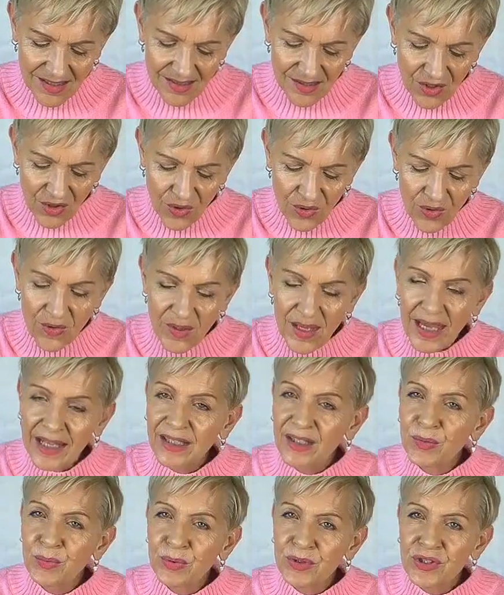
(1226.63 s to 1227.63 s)
So
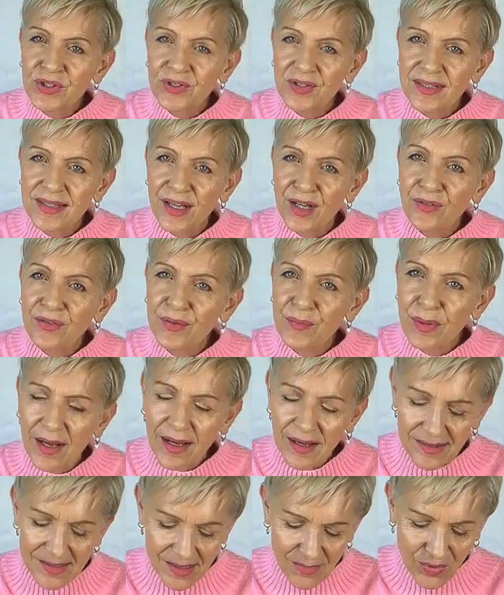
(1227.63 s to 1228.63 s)
can you put yourself in
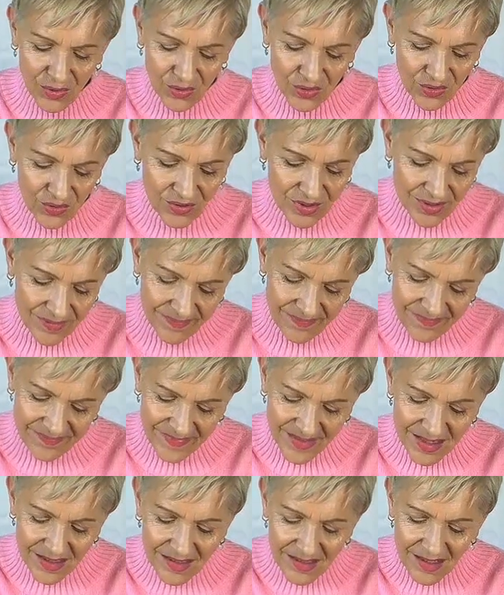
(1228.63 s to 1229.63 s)
party mood?
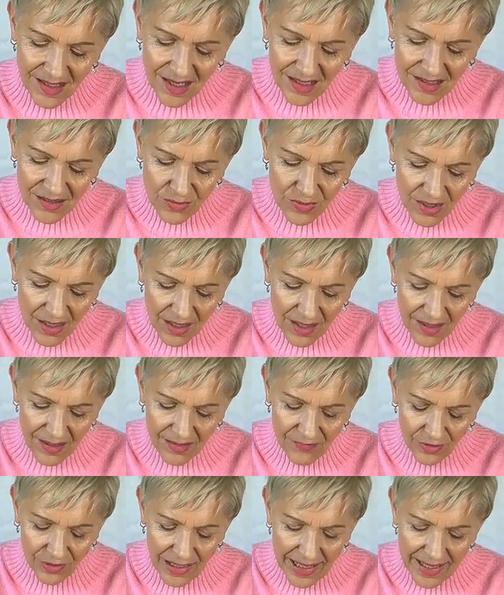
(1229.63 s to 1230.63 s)
It starts with a
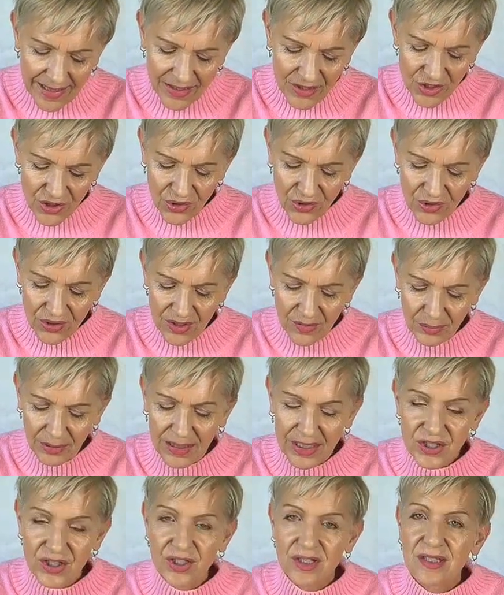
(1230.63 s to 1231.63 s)
carnival attitude and a
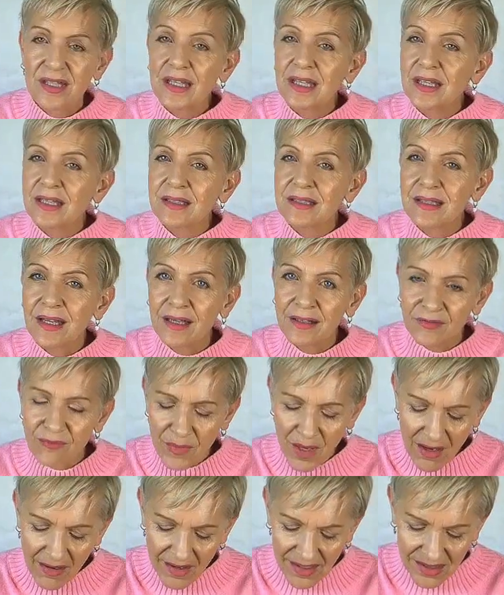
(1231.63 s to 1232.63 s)
pleasure-seeking state of
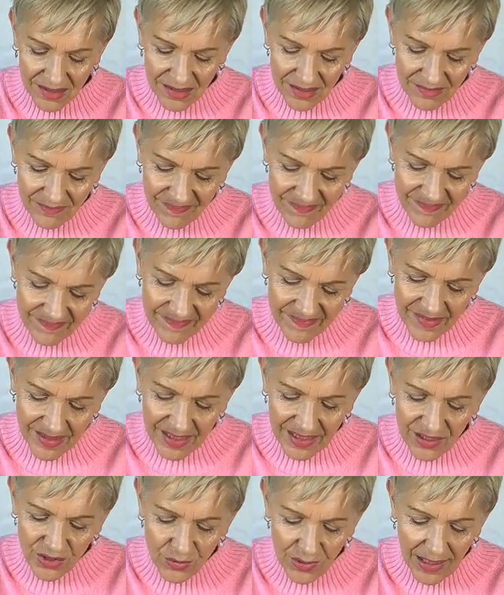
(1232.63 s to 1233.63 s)
mind.
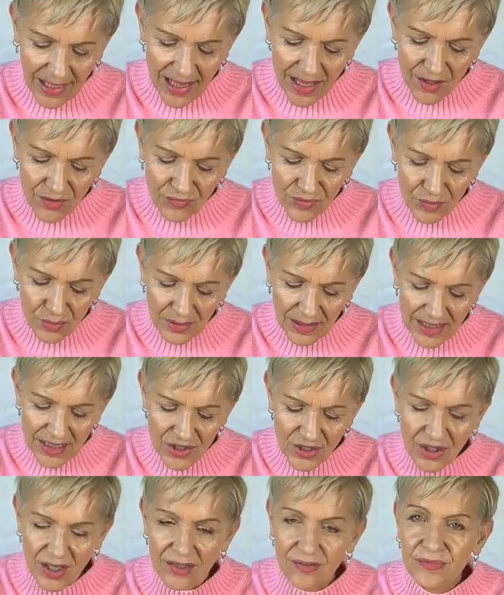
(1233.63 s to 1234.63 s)
Can you allow for
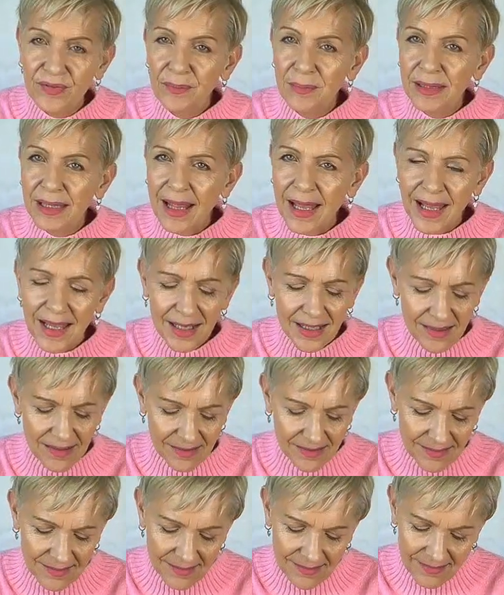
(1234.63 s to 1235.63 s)
pleasure, for
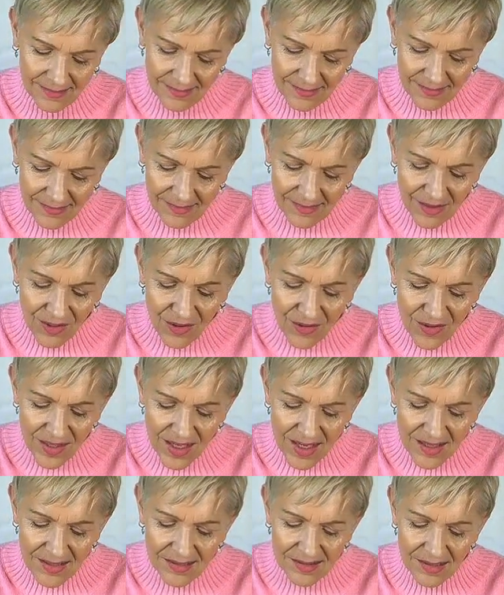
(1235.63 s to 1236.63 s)
play? Oh
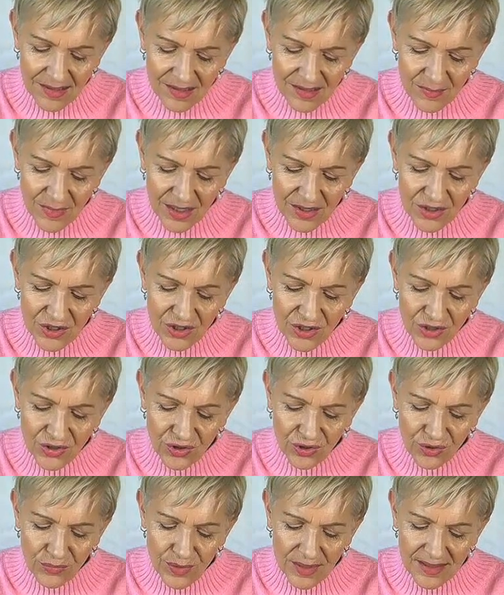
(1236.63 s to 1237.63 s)
yes, there's much to
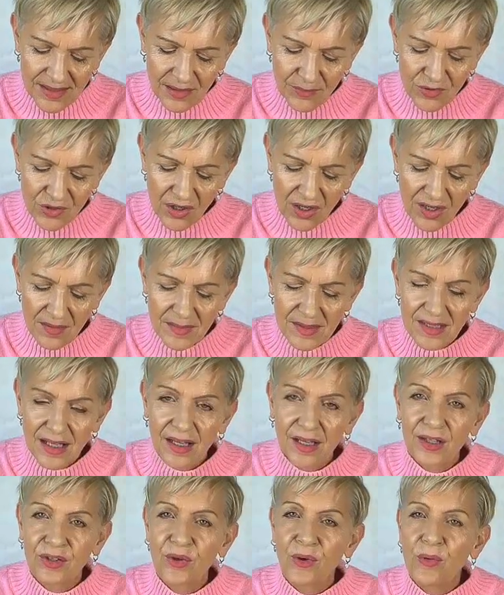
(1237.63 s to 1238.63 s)
do, but sometimes
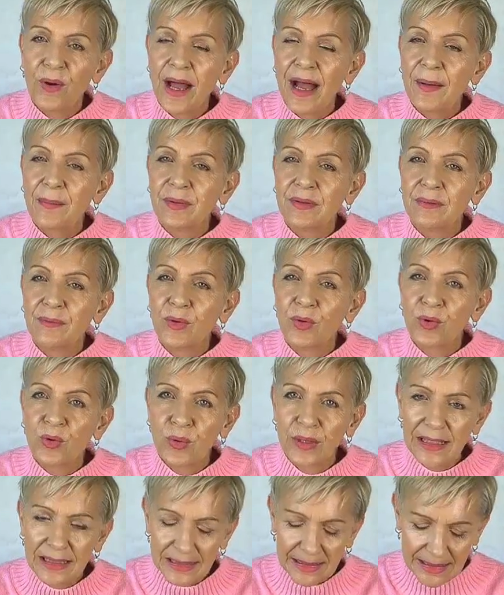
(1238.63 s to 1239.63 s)
that can all happen more
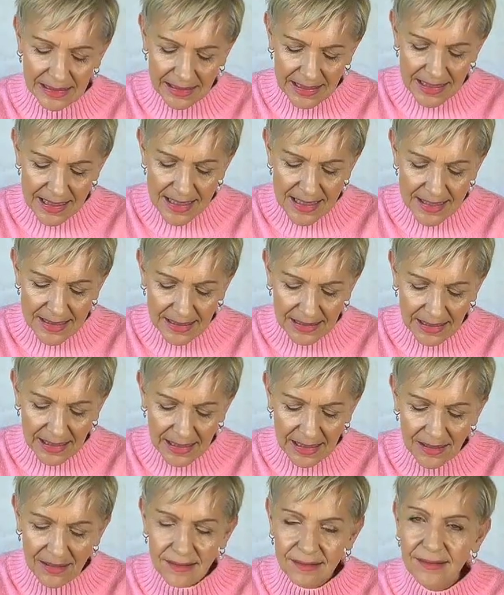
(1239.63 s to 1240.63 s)
quickly and
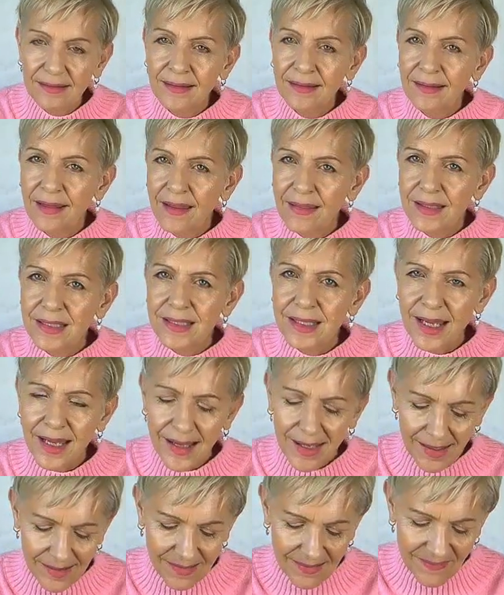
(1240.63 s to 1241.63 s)
easily another
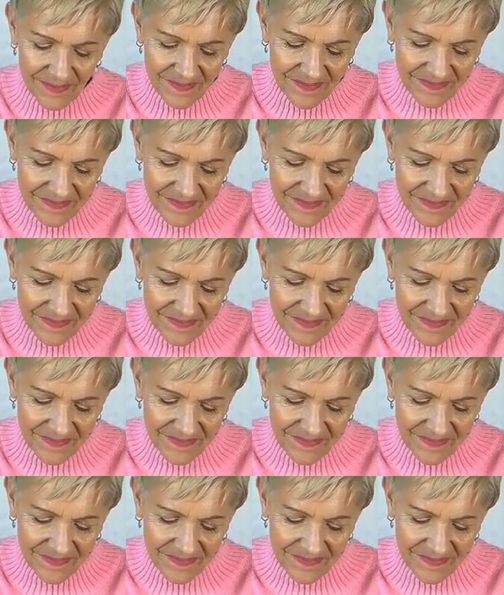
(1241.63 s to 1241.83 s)
day.